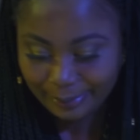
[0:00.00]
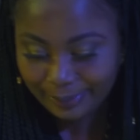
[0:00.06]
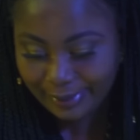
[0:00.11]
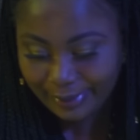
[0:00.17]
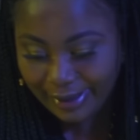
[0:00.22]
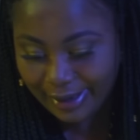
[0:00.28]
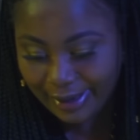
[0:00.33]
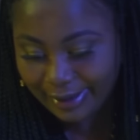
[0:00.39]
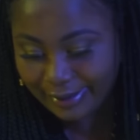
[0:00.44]

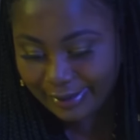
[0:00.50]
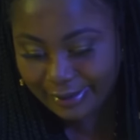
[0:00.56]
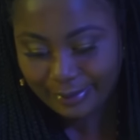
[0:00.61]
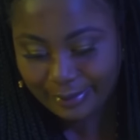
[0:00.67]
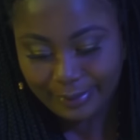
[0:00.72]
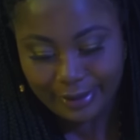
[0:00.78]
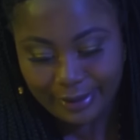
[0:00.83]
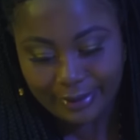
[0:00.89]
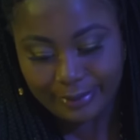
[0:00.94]

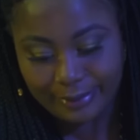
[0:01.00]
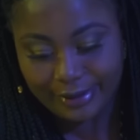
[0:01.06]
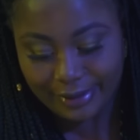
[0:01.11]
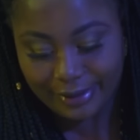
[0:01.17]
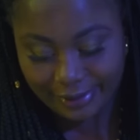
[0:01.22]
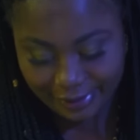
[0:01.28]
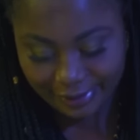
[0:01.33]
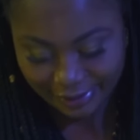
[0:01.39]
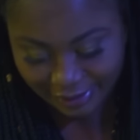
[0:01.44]
Pregnant, baby.
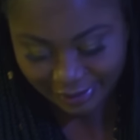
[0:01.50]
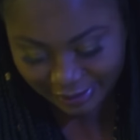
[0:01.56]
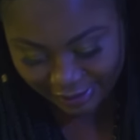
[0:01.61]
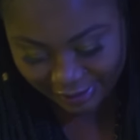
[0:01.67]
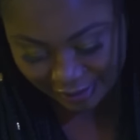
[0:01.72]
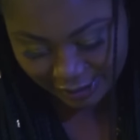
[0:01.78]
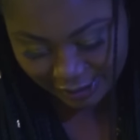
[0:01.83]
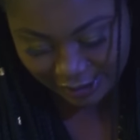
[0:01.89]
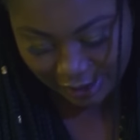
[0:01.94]

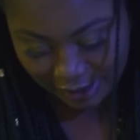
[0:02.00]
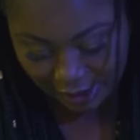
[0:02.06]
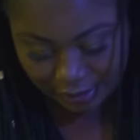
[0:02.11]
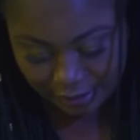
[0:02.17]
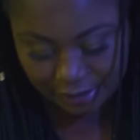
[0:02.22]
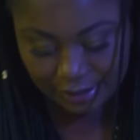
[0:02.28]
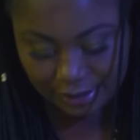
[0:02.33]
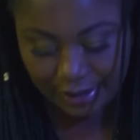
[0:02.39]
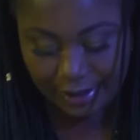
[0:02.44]
How
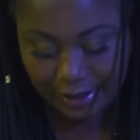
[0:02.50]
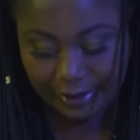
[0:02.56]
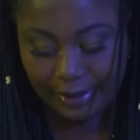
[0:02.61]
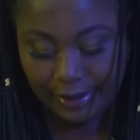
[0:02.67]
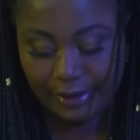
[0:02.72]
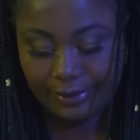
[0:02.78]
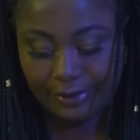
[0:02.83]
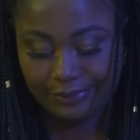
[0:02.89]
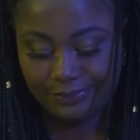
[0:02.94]
did you get
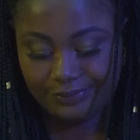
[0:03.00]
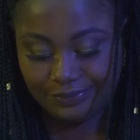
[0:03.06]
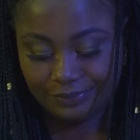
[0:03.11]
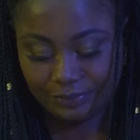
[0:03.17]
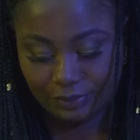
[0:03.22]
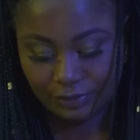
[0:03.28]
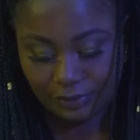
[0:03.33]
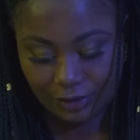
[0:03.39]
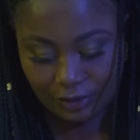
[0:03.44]
here?
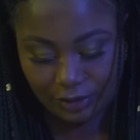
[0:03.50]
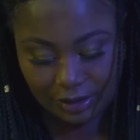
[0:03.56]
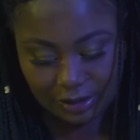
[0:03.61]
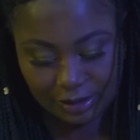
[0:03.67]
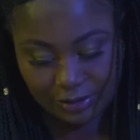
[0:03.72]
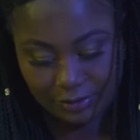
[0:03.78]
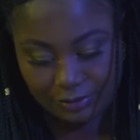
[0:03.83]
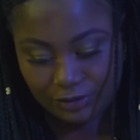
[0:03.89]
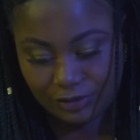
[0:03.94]
You need
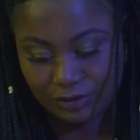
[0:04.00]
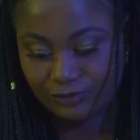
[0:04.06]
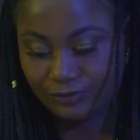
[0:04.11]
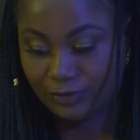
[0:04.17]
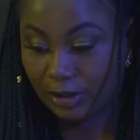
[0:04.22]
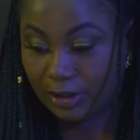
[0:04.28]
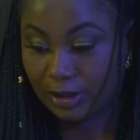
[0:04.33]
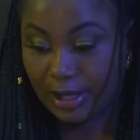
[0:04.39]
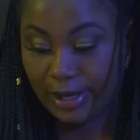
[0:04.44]
some
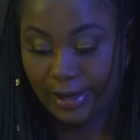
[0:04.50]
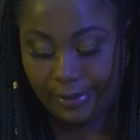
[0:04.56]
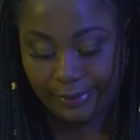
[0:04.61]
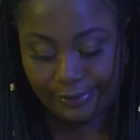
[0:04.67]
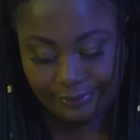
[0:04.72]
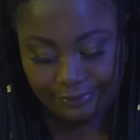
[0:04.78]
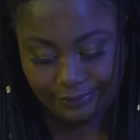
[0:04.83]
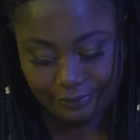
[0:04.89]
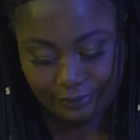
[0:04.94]
vodka?
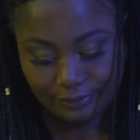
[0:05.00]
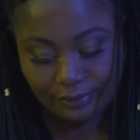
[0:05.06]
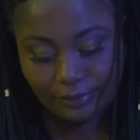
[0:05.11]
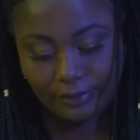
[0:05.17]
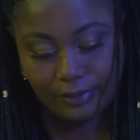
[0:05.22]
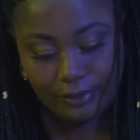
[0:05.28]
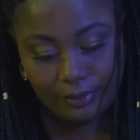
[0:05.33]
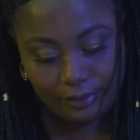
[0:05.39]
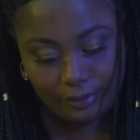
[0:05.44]

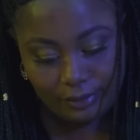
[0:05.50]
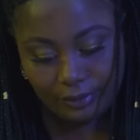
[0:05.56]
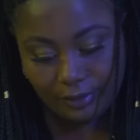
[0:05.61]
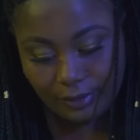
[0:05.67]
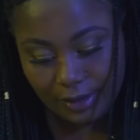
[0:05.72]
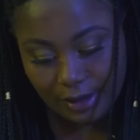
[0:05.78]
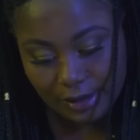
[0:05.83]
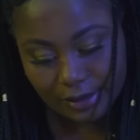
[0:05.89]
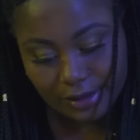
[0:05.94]

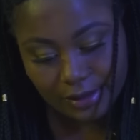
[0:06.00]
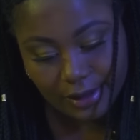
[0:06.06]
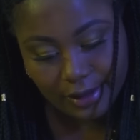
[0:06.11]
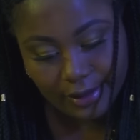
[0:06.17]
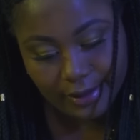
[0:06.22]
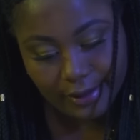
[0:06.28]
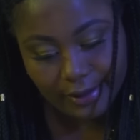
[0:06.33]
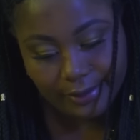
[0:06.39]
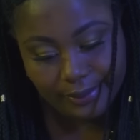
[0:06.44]
Let's
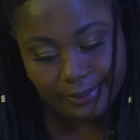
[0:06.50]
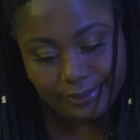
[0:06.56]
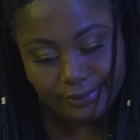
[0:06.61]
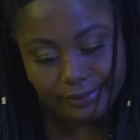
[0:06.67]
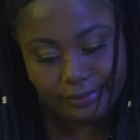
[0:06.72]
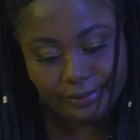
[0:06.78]
drink up.